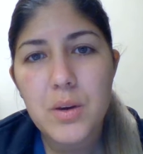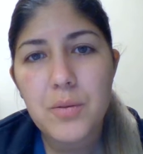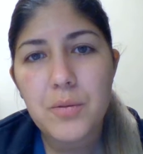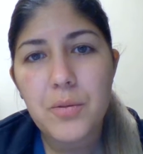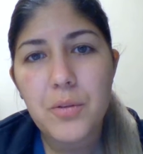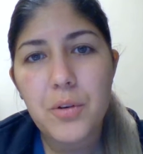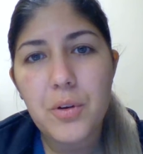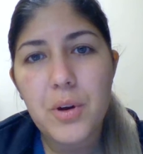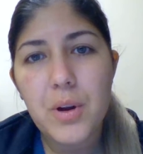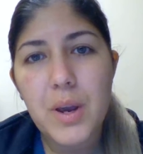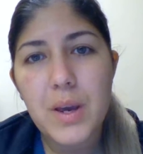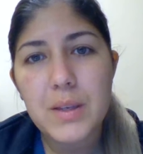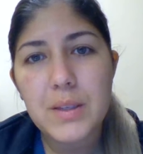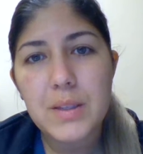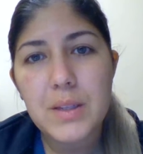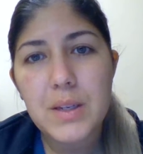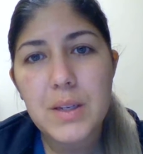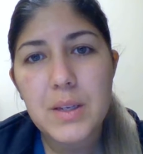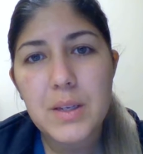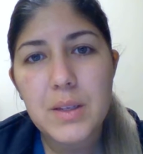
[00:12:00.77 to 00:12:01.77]
for
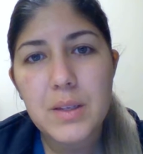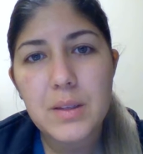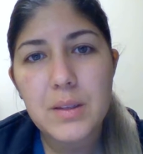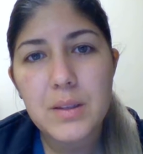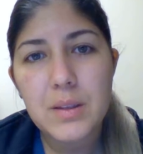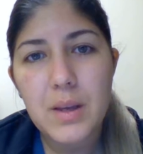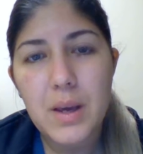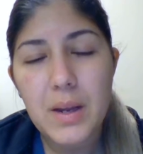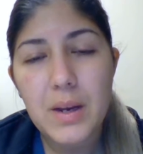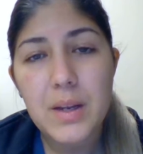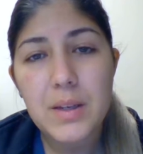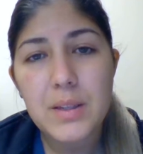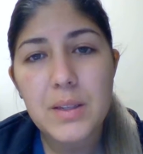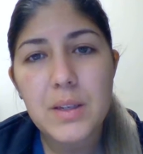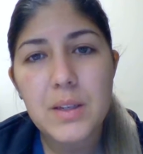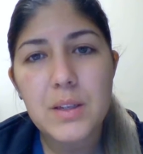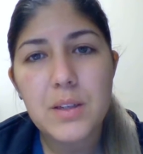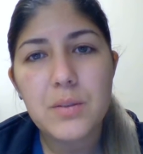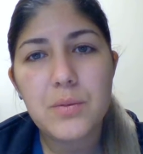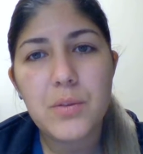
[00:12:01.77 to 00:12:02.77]
STDs, and
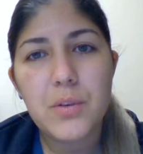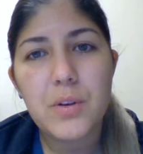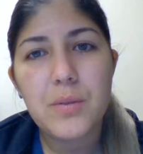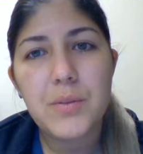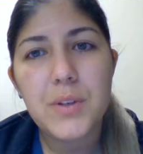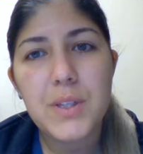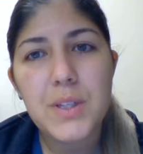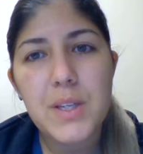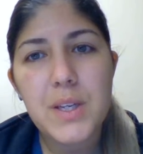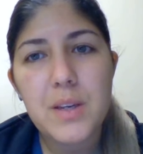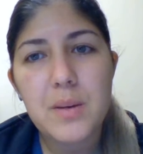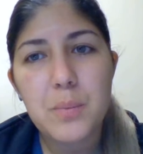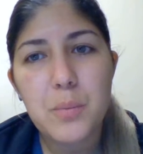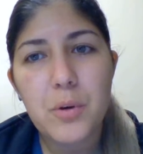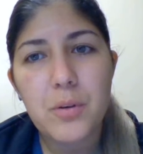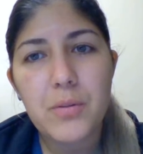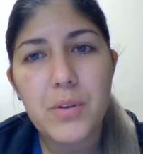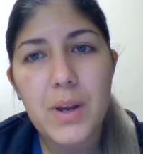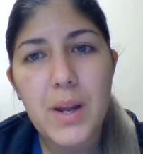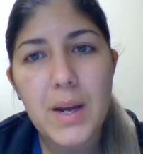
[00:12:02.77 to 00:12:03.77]
STDs for VTE
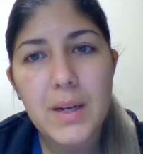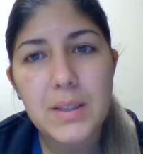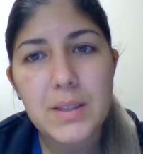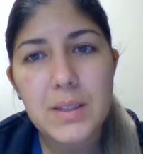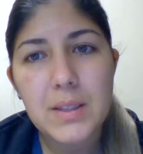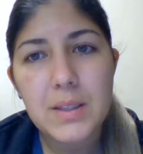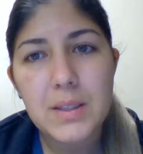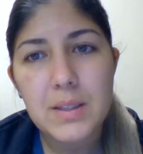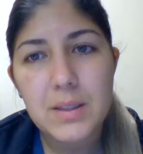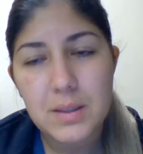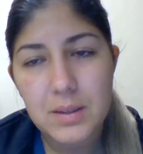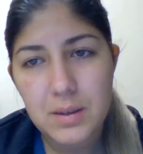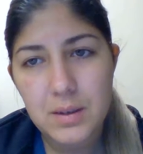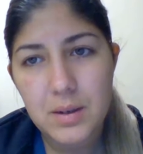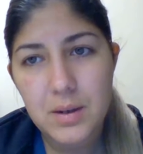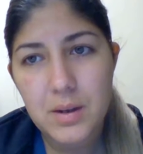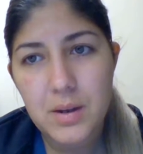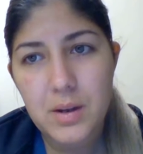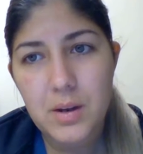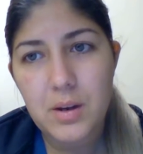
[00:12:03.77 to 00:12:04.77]
prophylaxis.
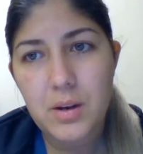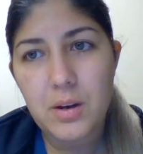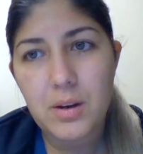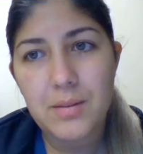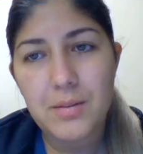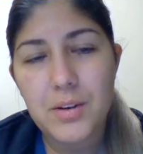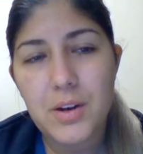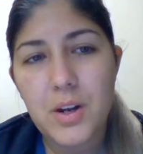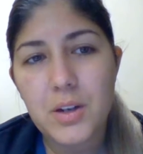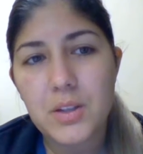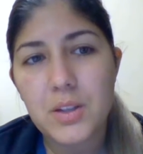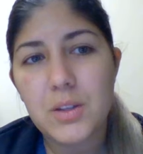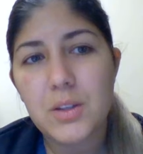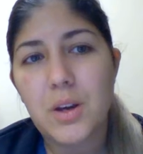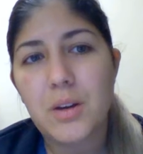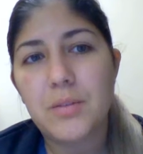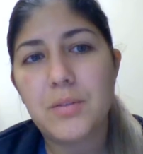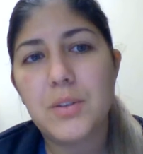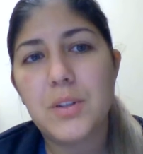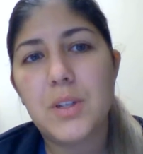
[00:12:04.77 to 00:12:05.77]
Lovenox is
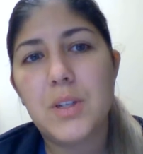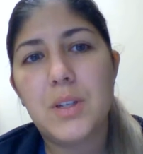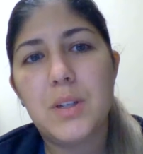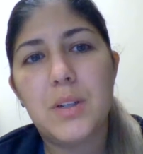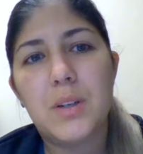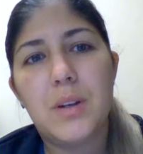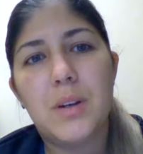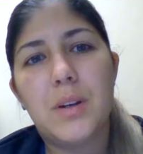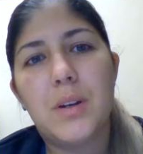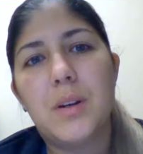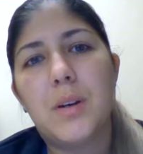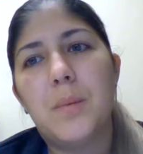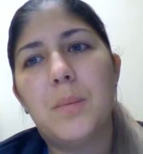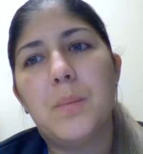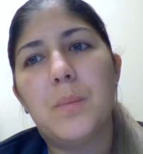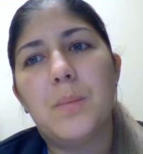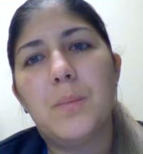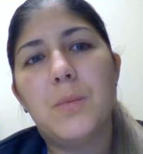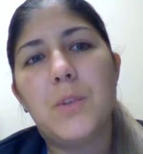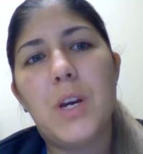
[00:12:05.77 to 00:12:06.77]
often
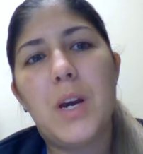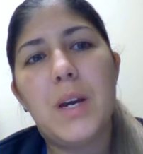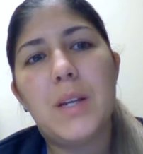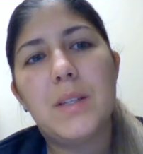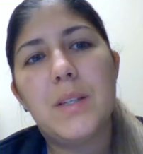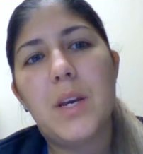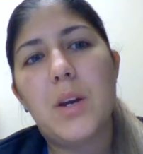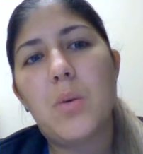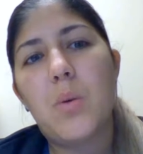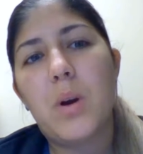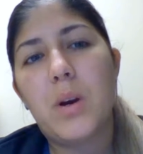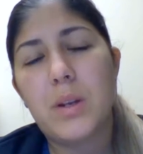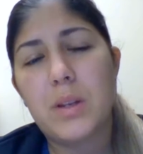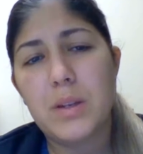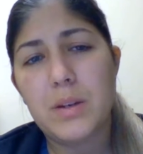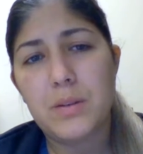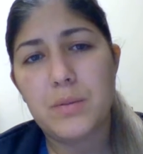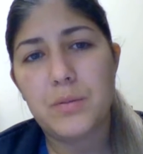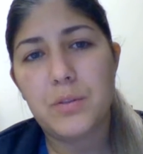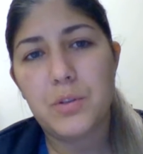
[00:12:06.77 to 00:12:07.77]
the
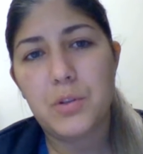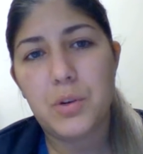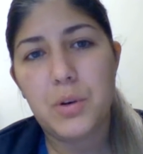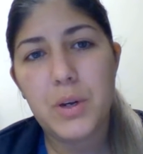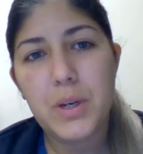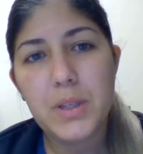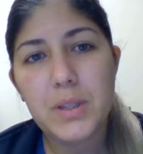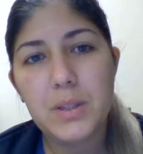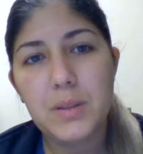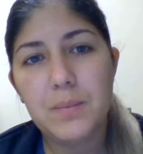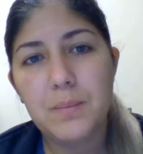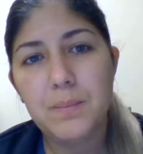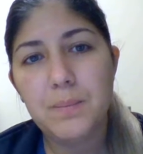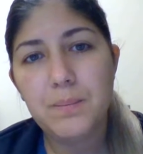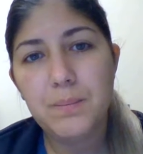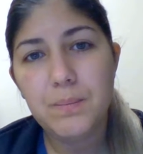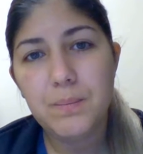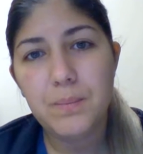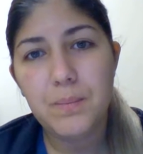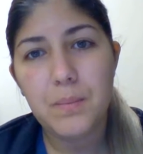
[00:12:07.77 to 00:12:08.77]
anticoagulant of choice,
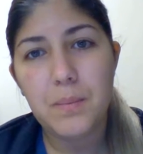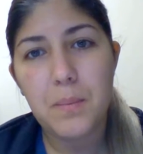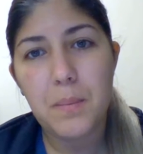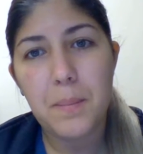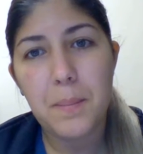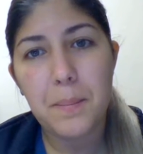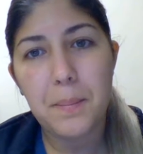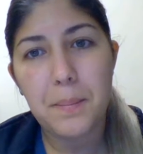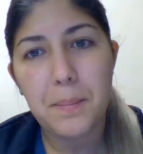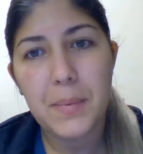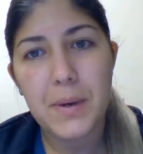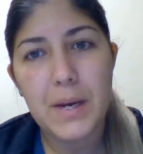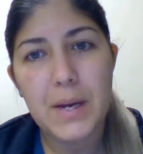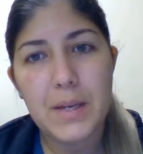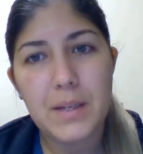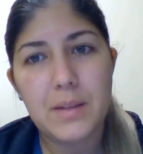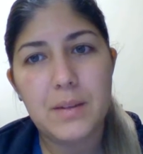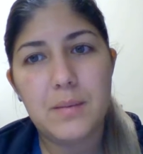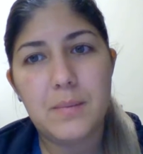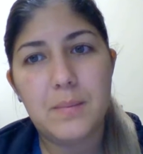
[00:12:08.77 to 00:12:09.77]

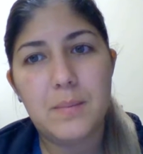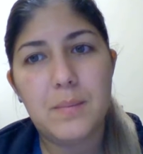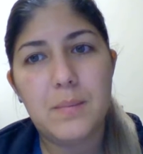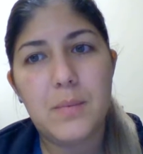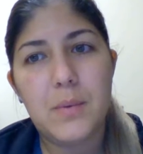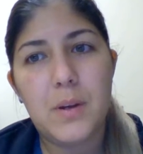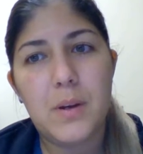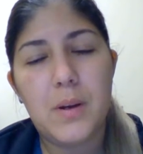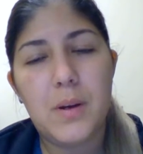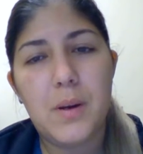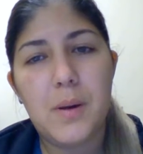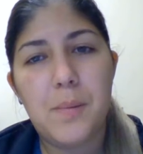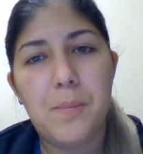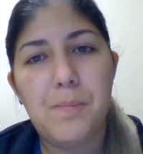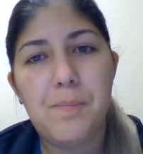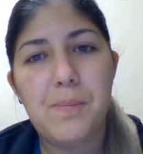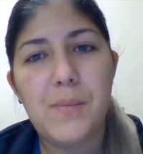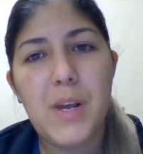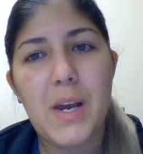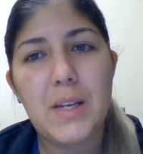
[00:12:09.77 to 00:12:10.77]
but
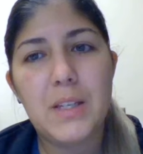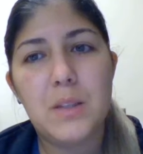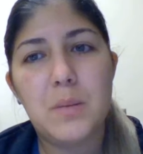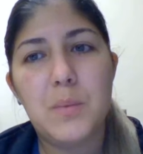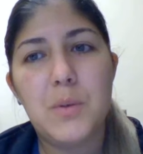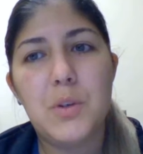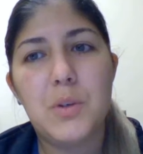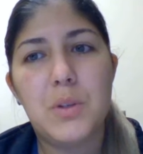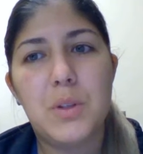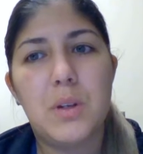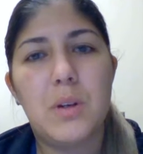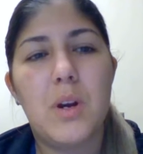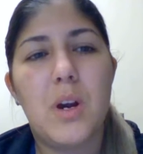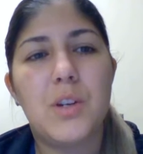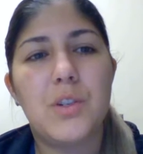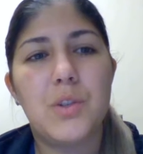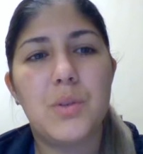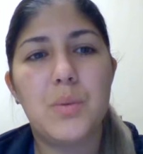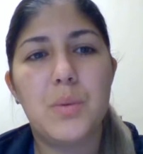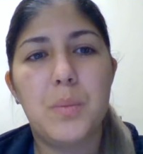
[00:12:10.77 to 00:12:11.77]
it has to be used in
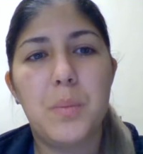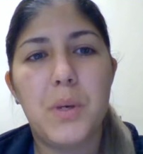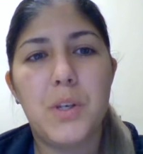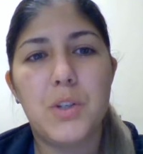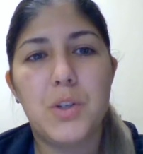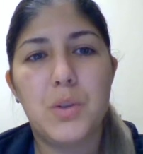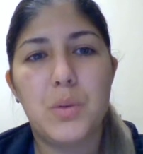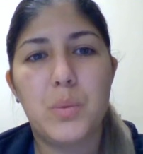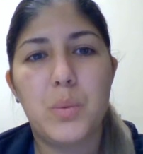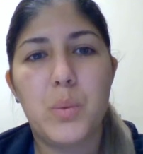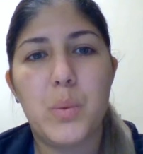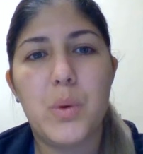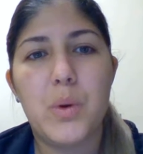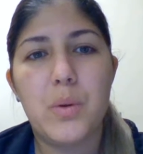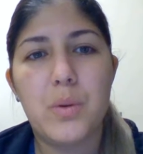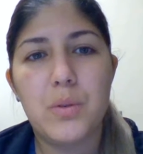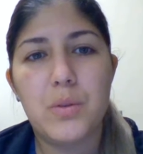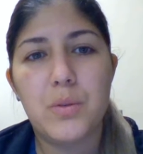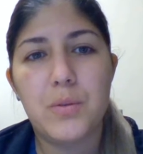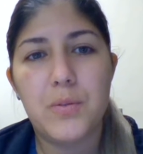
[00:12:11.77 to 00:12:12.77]
caution with patients with renal
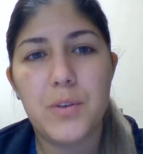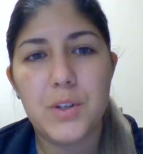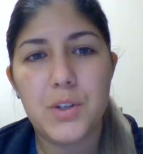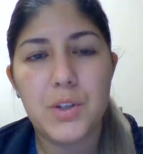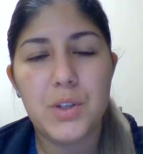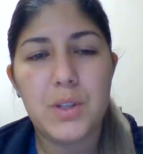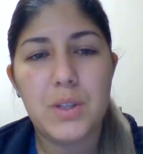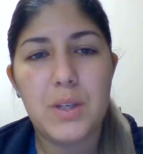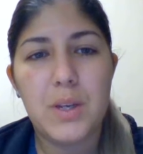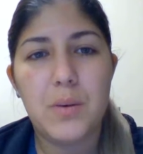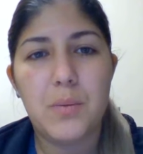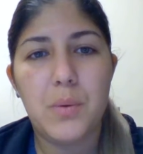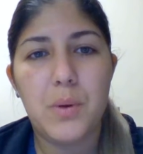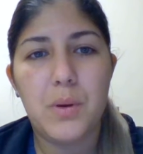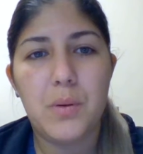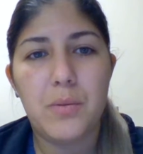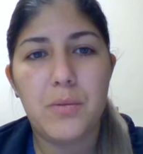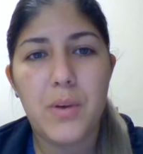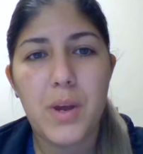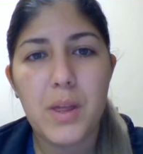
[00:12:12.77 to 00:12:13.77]
insufficiency and
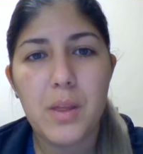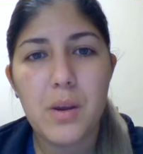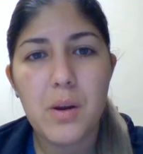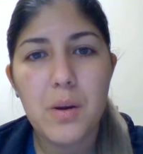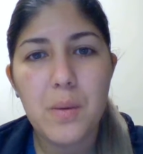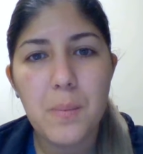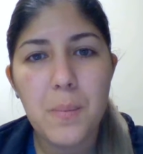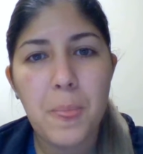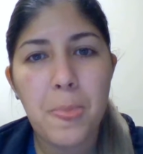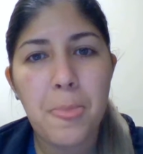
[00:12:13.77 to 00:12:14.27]
renal failure.